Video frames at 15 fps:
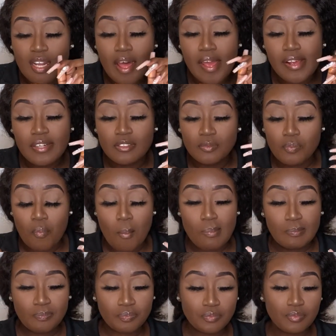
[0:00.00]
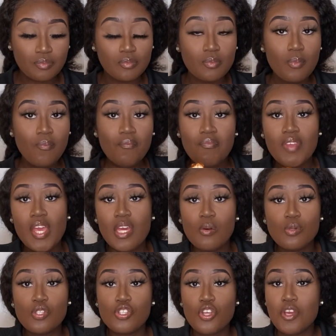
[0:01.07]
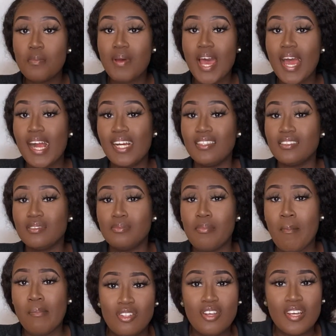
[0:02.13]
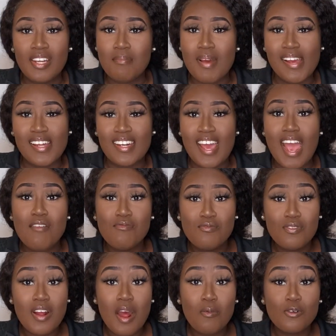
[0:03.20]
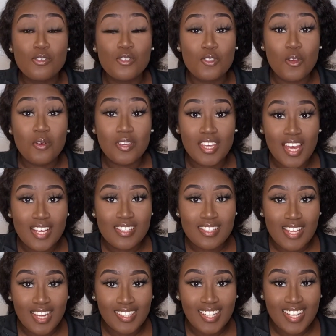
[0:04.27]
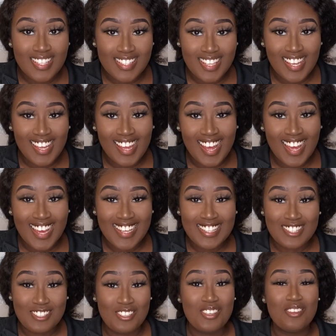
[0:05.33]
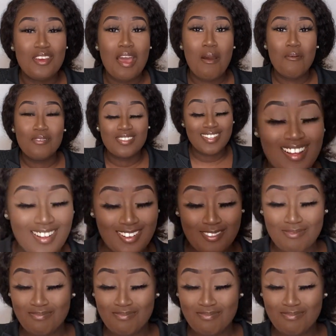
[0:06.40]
Like, it was so bad. Looking back at that, I was so gassed at that set, guys. I was like,